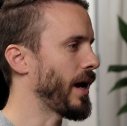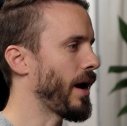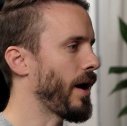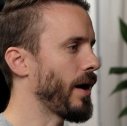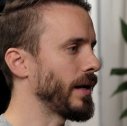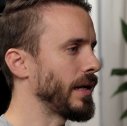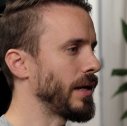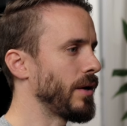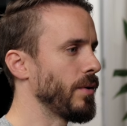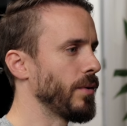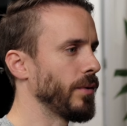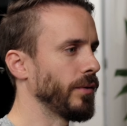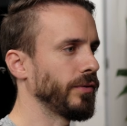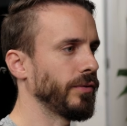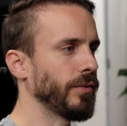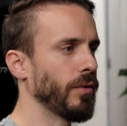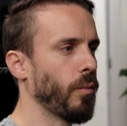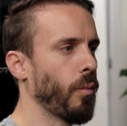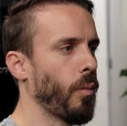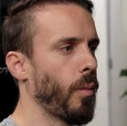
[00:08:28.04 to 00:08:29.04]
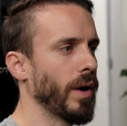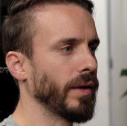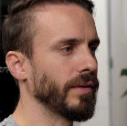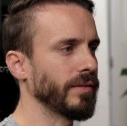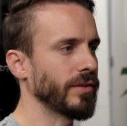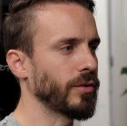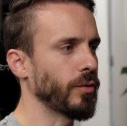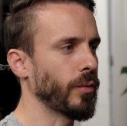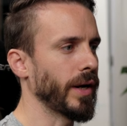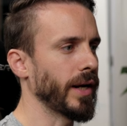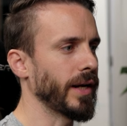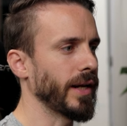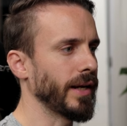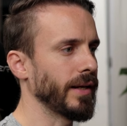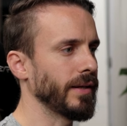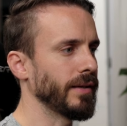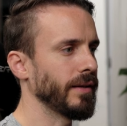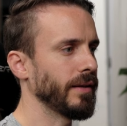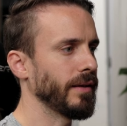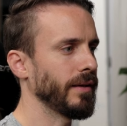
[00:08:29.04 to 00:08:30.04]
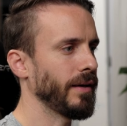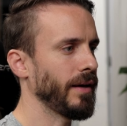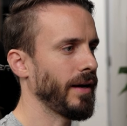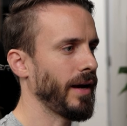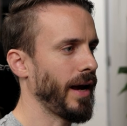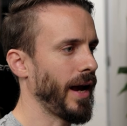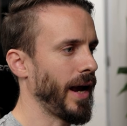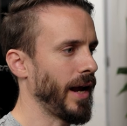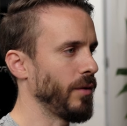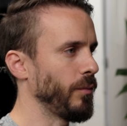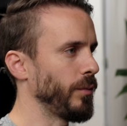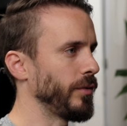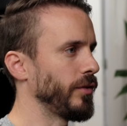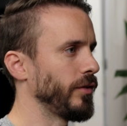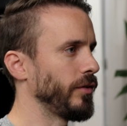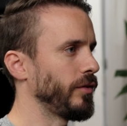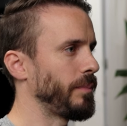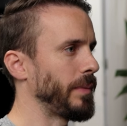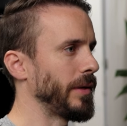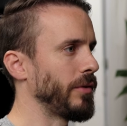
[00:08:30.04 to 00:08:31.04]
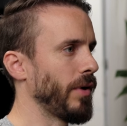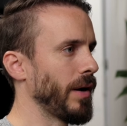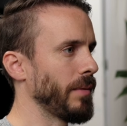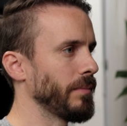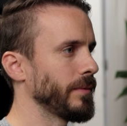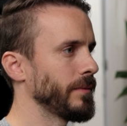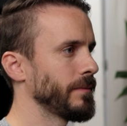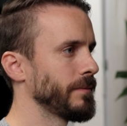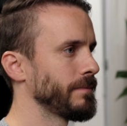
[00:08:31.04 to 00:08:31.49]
how it looks once graded and with the speed ramp.